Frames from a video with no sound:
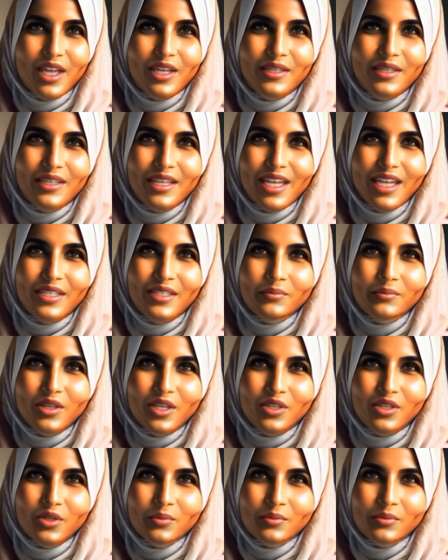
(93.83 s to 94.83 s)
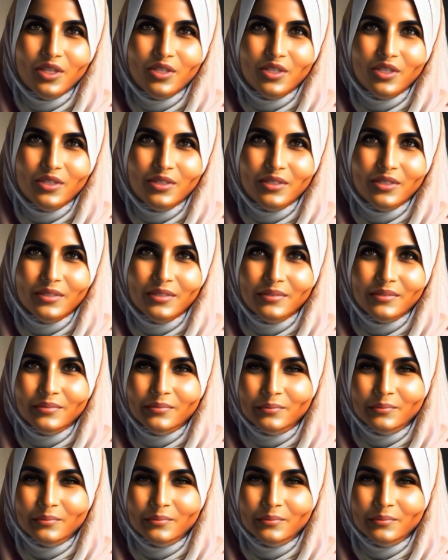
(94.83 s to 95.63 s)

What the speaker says: and enhance facial features.